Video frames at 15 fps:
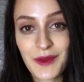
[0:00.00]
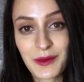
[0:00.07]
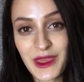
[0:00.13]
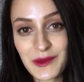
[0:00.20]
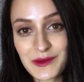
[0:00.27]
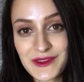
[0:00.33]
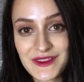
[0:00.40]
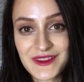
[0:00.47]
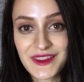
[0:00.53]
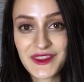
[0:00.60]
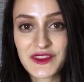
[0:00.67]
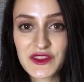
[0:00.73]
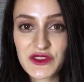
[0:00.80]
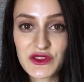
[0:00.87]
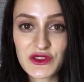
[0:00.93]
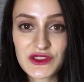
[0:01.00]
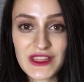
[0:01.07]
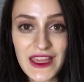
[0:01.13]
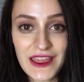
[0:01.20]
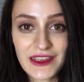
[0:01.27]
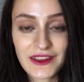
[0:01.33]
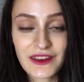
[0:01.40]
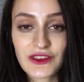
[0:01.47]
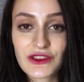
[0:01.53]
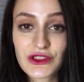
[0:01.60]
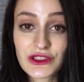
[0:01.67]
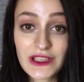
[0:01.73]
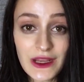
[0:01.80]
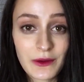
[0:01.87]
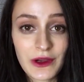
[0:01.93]
Hey peeps, this is Suzanne.
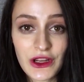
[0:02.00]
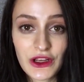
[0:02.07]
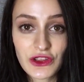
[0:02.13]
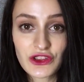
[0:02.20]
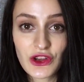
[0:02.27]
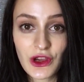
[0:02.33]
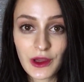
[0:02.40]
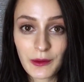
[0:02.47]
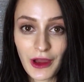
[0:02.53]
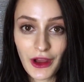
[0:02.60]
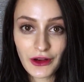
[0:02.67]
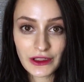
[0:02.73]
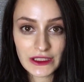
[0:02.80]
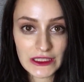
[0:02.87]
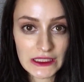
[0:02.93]
Today we're going to talk about